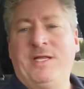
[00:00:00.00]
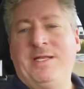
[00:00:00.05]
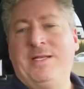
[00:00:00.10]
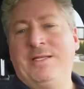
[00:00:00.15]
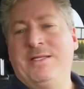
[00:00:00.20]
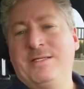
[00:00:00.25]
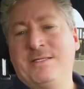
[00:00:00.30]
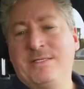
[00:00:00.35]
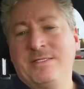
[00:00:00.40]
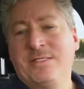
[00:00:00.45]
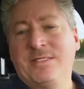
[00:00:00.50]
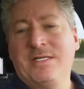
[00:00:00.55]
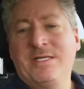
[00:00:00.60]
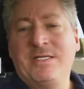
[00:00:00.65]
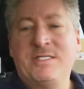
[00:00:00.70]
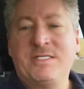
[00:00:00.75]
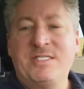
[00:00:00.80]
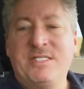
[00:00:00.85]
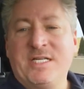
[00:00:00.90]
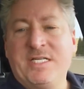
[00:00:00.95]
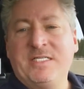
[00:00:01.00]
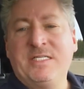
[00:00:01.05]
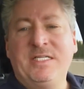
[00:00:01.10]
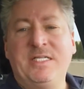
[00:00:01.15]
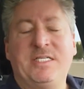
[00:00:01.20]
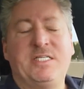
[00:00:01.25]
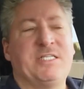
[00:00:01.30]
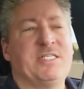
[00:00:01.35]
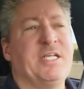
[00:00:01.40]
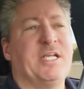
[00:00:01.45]
it is
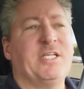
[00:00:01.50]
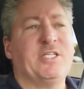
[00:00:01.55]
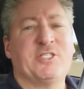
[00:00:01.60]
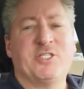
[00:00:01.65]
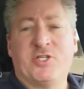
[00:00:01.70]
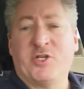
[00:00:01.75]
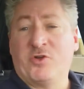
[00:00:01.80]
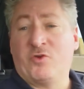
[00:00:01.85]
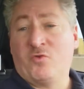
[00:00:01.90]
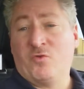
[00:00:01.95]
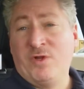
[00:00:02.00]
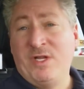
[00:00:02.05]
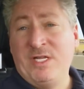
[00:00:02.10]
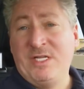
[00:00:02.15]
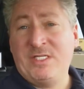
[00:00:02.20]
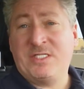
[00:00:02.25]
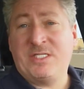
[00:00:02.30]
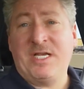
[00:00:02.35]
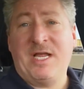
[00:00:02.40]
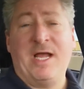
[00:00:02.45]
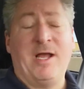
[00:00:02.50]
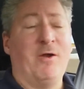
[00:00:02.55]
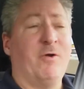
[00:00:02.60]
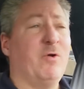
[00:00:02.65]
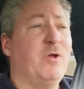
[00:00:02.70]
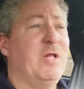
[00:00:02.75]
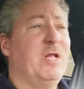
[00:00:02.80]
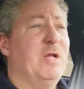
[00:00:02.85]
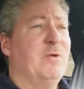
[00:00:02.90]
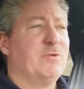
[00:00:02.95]
66 degrees
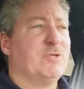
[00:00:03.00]
now.